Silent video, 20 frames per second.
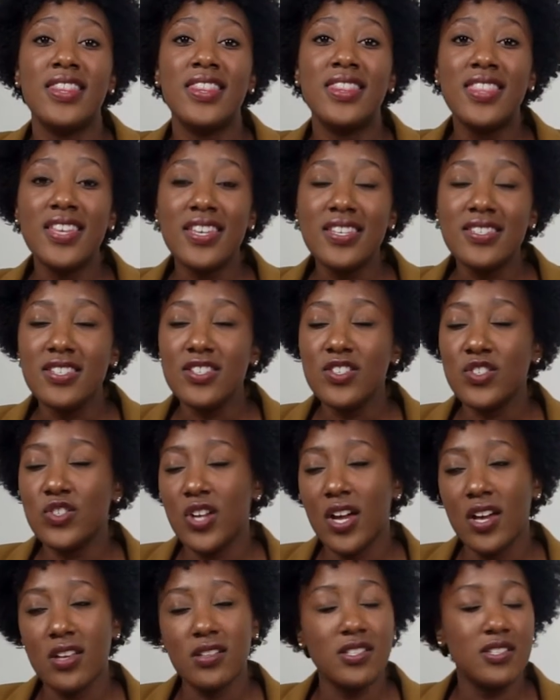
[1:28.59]
This is
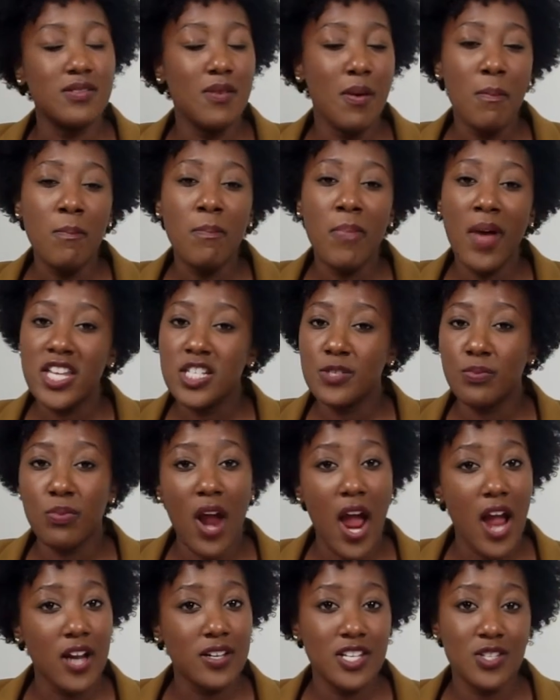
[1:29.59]
just best
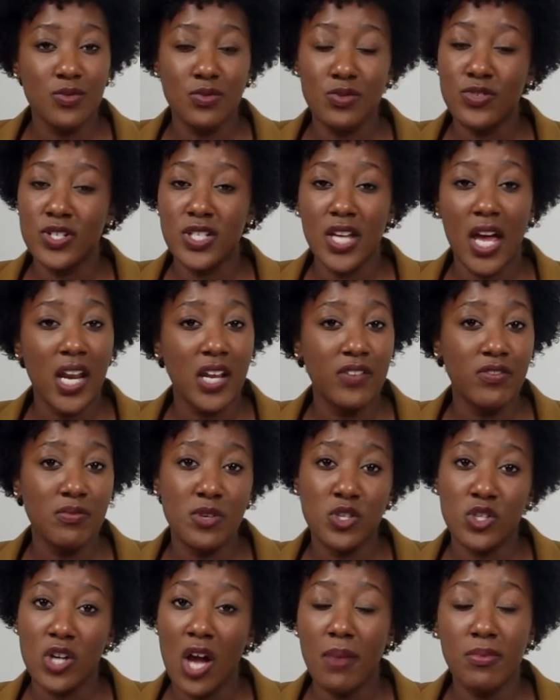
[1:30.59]
practice when resigning from
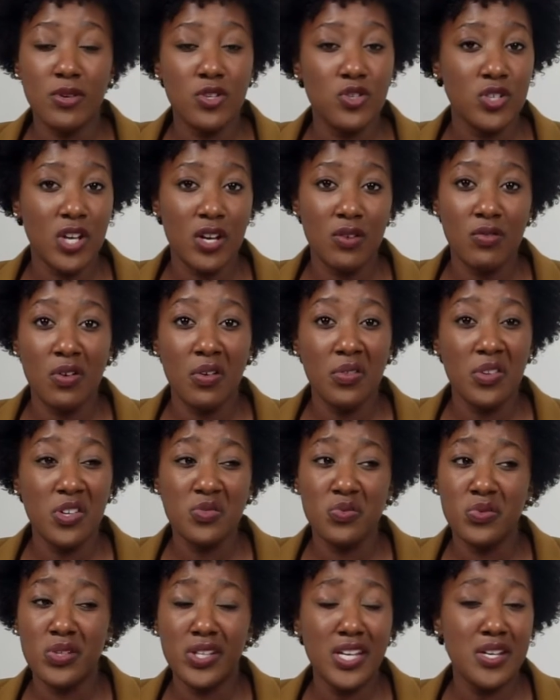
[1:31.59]
a job in general.
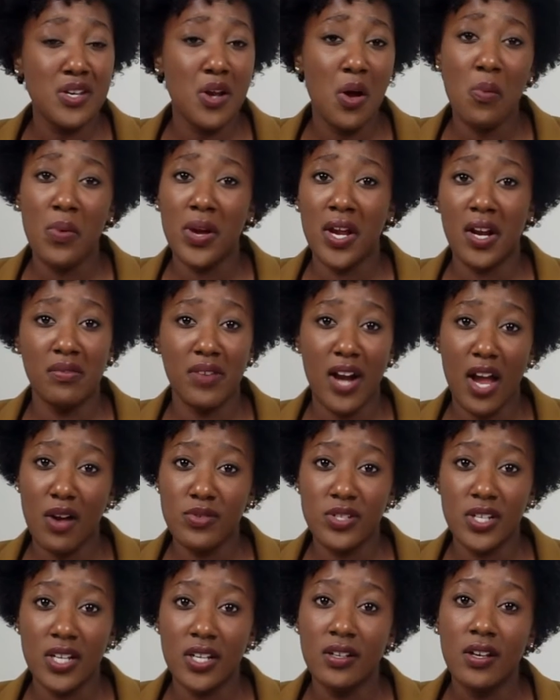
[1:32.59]
There's really no way
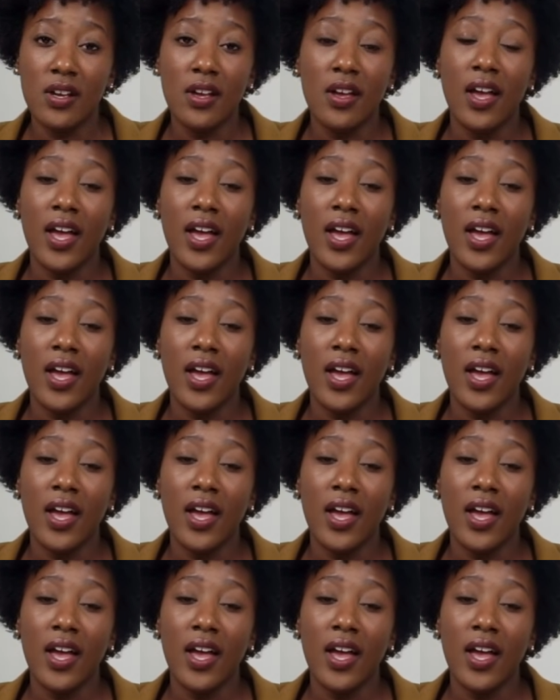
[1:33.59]
around it.